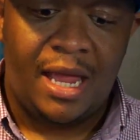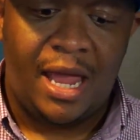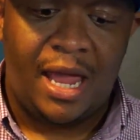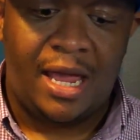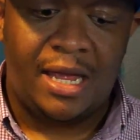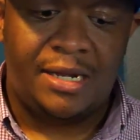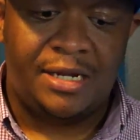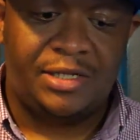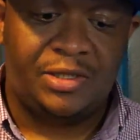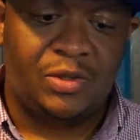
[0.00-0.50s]

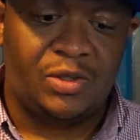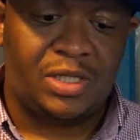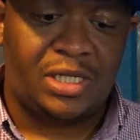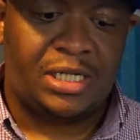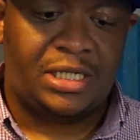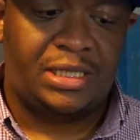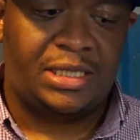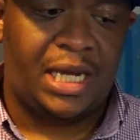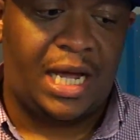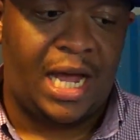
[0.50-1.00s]
And this was
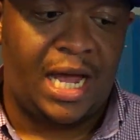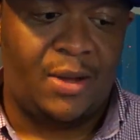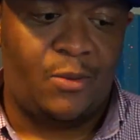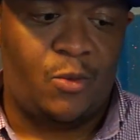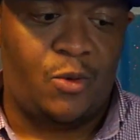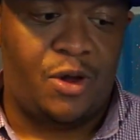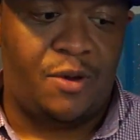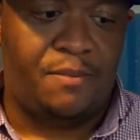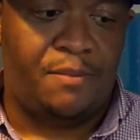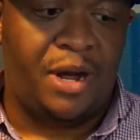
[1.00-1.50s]
at a time
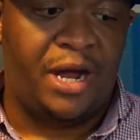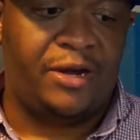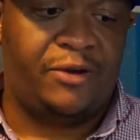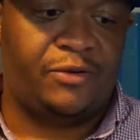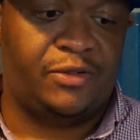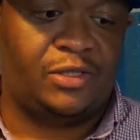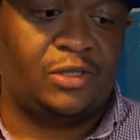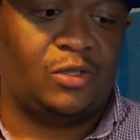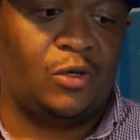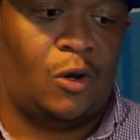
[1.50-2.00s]
where
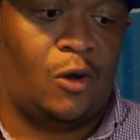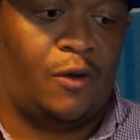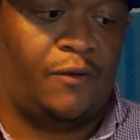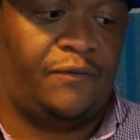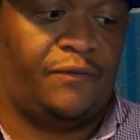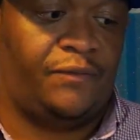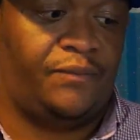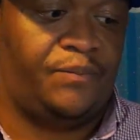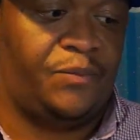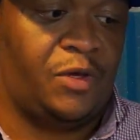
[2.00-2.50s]
Microsoft,